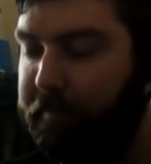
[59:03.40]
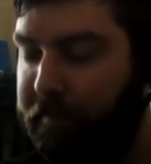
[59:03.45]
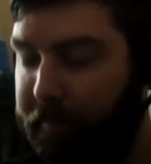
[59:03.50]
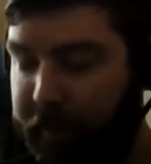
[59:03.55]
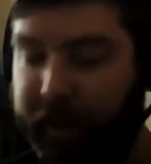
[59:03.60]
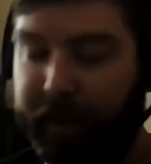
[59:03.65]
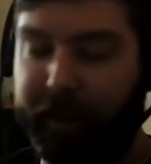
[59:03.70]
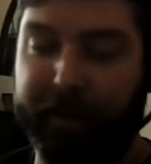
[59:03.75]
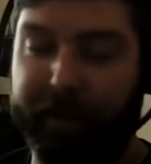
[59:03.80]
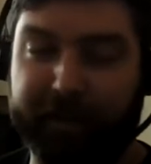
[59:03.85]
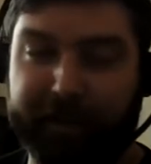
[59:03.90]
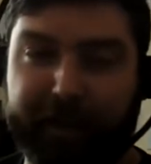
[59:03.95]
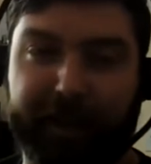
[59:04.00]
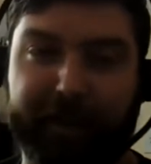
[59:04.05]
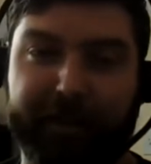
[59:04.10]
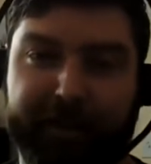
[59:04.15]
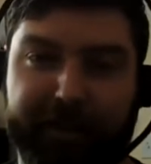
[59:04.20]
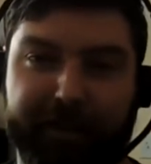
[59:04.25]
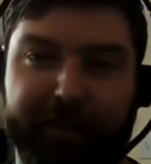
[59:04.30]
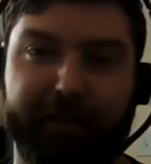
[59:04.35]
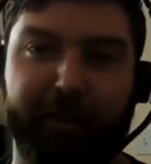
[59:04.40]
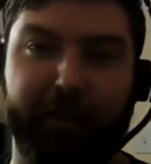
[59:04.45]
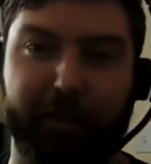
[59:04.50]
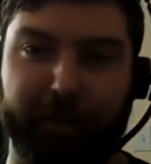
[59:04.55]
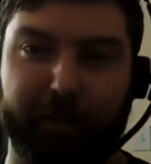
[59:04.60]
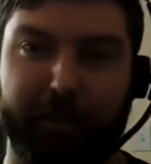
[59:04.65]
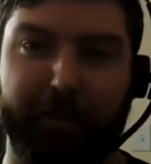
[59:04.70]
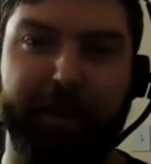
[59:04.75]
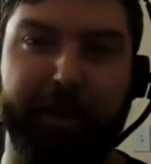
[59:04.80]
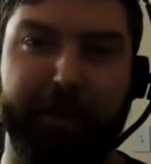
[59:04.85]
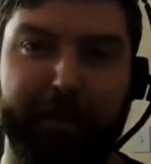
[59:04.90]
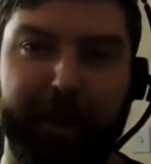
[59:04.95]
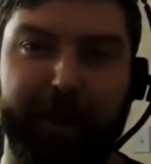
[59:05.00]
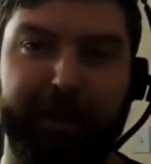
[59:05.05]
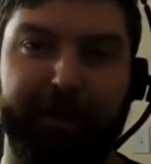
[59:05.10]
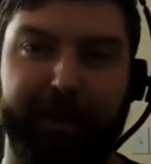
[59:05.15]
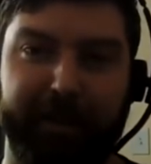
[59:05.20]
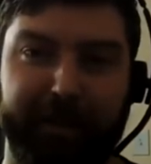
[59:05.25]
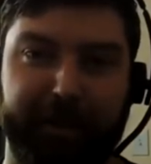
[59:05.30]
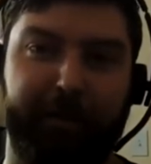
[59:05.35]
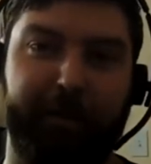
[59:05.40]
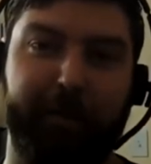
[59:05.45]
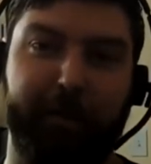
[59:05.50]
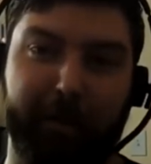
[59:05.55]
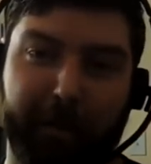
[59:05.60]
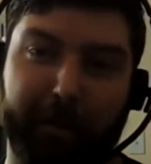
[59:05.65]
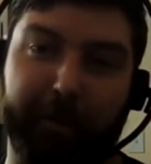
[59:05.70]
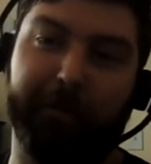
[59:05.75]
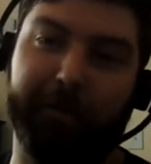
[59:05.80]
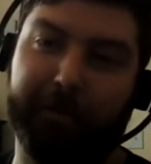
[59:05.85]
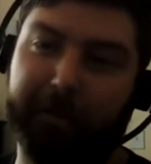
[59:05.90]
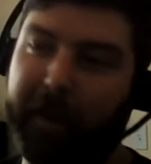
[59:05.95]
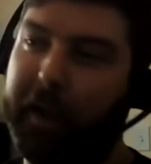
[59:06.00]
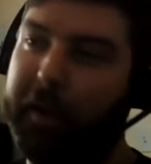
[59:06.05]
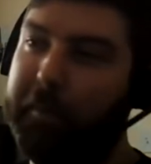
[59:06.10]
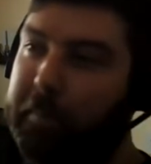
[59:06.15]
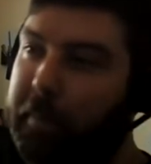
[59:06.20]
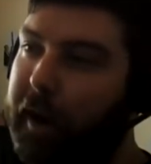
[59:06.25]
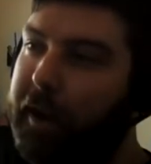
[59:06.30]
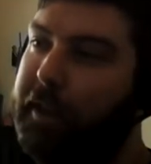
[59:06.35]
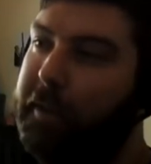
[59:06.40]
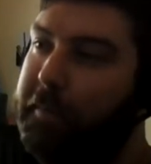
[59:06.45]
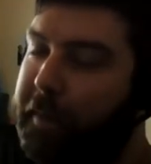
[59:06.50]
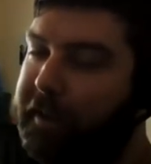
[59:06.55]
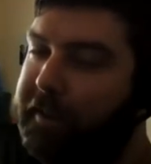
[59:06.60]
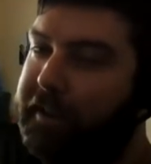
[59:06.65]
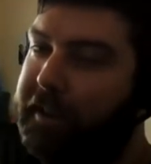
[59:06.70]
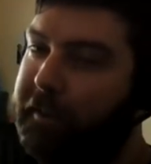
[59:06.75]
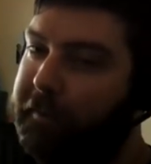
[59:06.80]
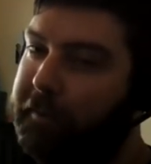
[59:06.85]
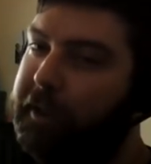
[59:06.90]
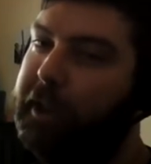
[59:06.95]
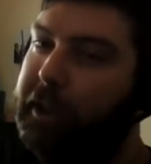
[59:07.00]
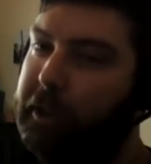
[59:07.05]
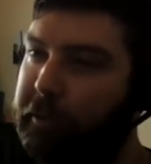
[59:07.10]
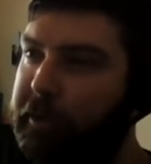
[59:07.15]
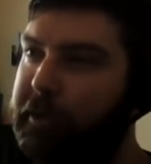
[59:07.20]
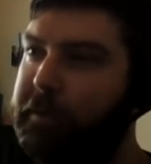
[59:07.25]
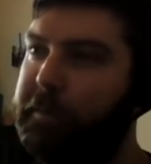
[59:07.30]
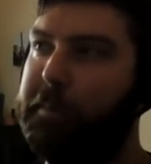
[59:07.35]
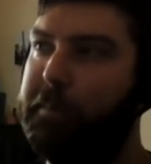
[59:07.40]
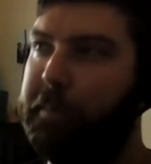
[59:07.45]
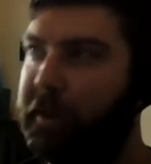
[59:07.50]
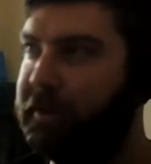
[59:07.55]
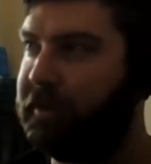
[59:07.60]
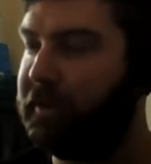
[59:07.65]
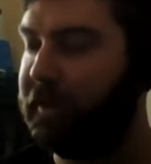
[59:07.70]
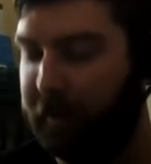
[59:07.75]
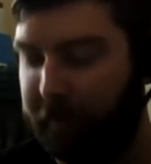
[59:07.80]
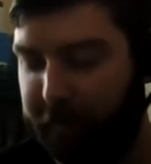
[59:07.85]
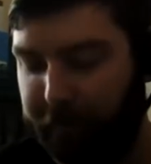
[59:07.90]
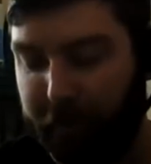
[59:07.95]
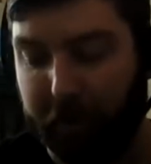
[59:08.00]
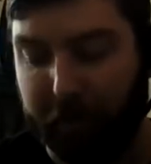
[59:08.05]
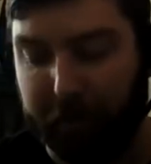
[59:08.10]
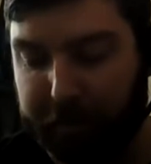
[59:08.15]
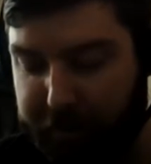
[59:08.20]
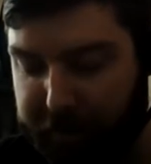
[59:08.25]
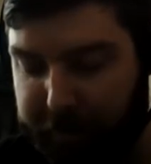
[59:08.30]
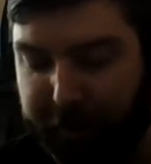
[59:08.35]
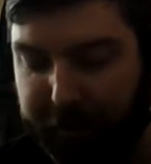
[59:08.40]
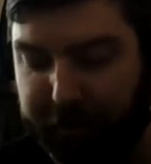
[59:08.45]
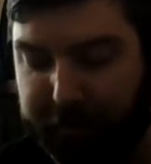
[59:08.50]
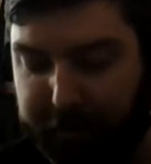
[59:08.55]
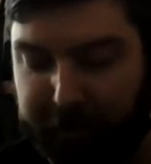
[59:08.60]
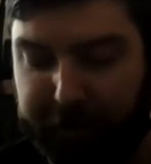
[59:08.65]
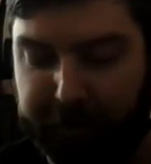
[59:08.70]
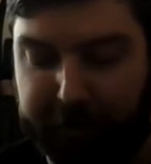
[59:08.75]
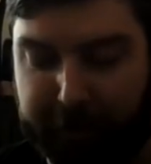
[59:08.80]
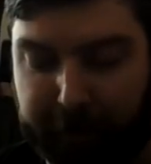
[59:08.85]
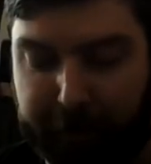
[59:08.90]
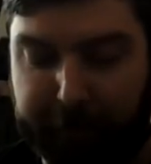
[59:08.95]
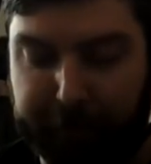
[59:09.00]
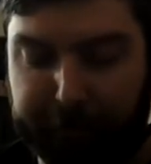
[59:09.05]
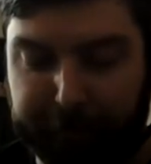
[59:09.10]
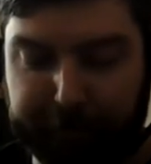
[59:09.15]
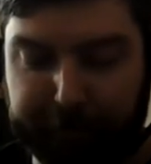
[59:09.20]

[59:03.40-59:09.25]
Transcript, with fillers: yeah, that's those would be the main things. If you, if, yeah, probably the best thing if you need to reach me personally, the forum is the best way to do it.